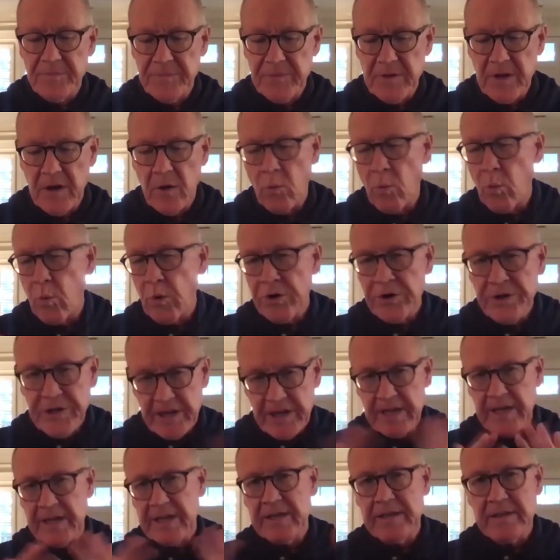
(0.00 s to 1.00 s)

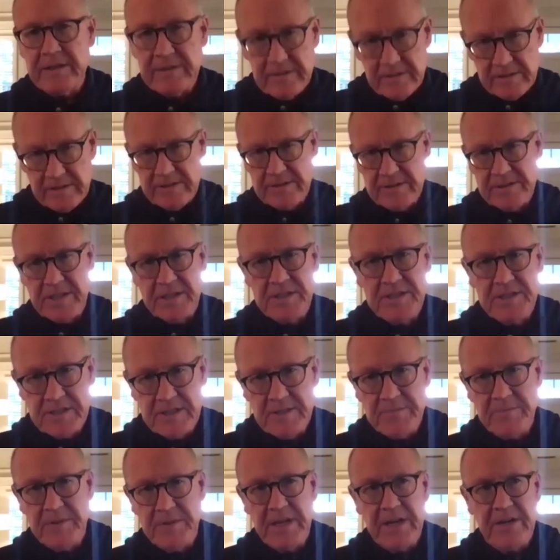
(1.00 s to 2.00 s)
working
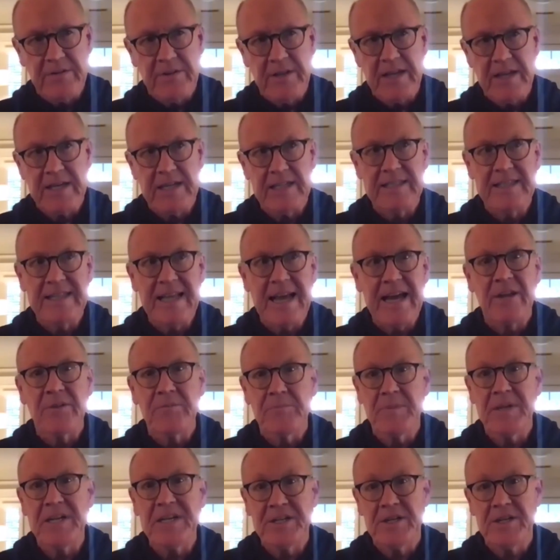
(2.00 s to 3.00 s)
system there that allowed
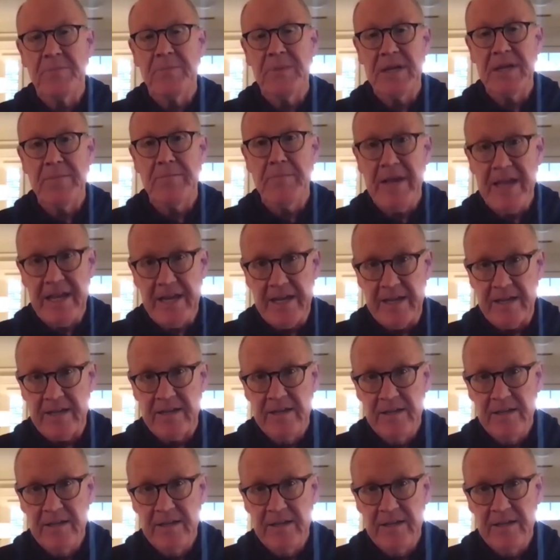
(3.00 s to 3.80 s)
me to be me.